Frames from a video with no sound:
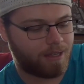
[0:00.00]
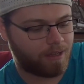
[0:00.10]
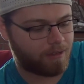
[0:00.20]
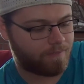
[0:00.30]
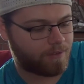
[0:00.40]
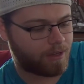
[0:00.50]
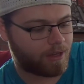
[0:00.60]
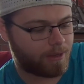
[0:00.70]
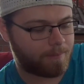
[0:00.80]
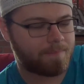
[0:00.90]

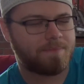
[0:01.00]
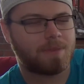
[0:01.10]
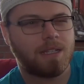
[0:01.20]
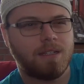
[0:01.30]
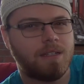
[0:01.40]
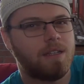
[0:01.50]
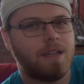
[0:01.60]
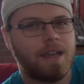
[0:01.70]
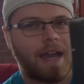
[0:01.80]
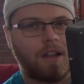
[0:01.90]
of
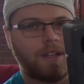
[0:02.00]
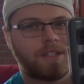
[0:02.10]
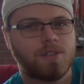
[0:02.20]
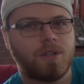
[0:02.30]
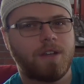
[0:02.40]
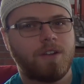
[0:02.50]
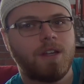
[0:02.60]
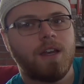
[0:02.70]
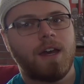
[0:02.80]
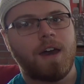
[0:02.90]
outlets or whatever.